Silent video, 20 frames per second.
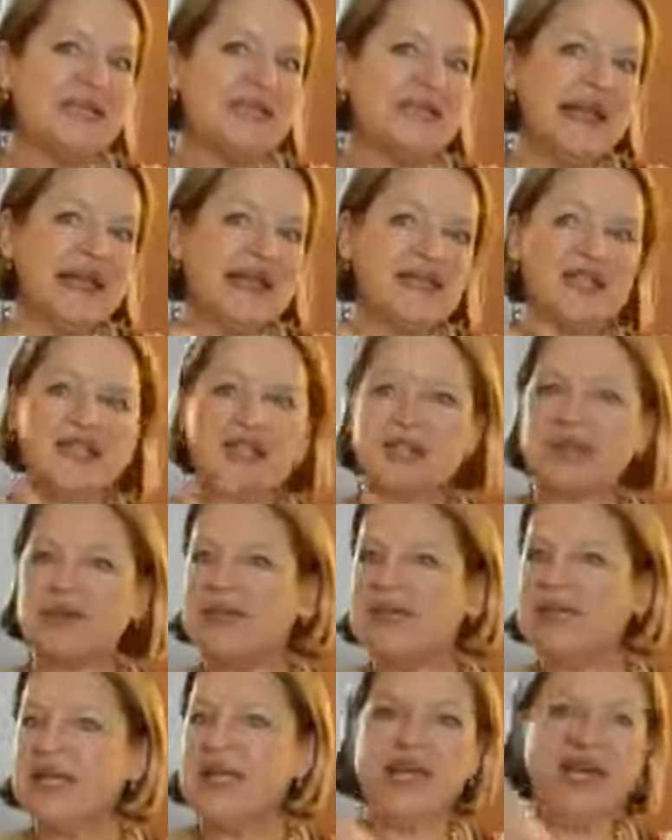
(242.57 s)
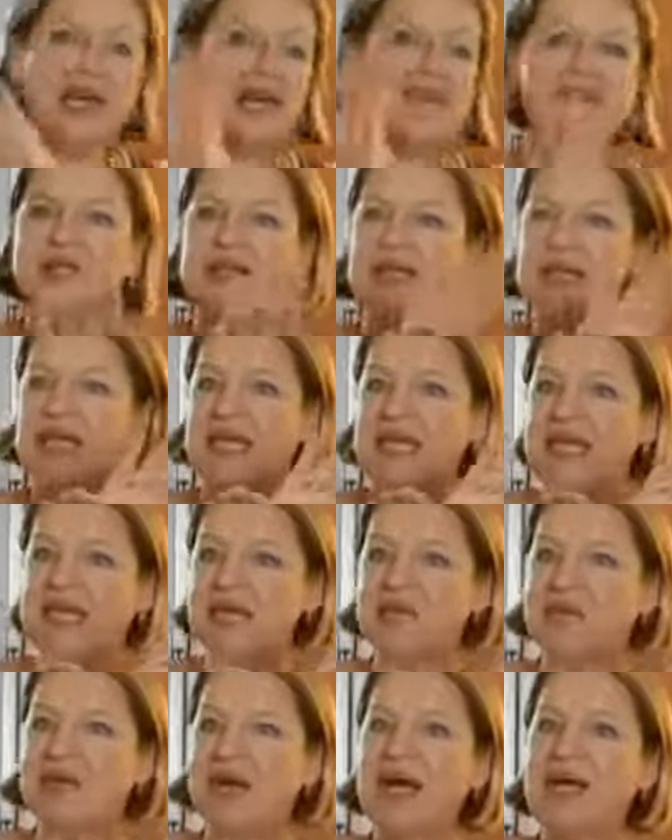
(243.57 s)
that turned everything
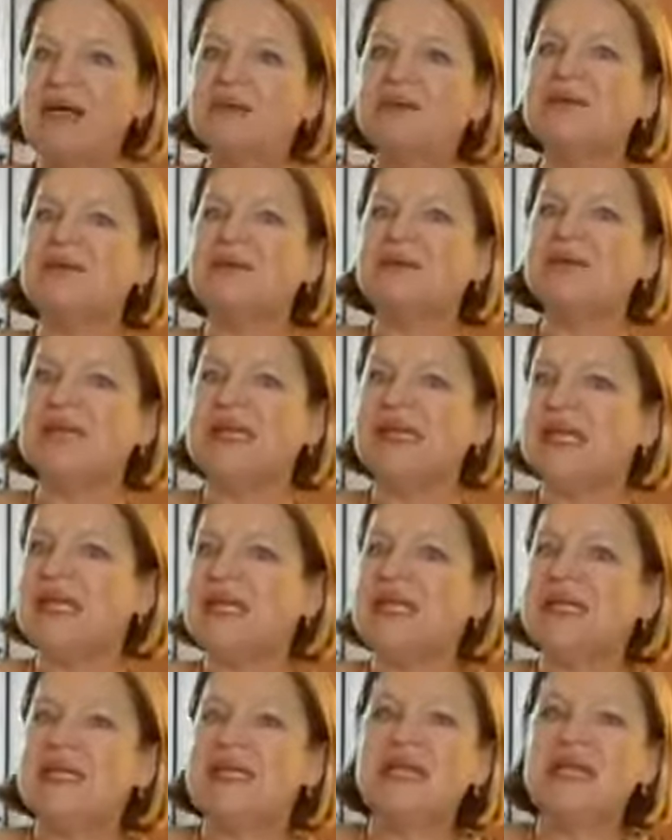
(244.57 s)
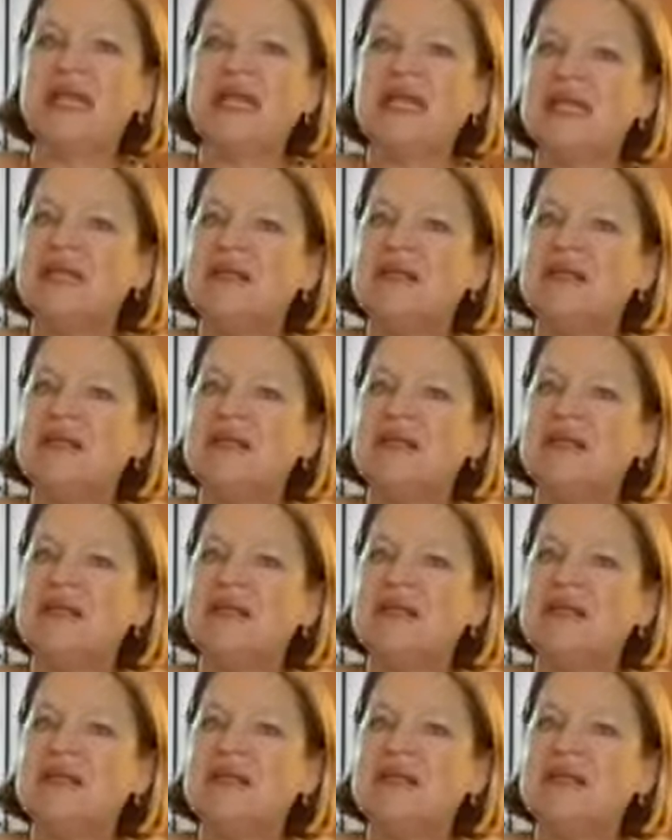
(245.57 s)
around in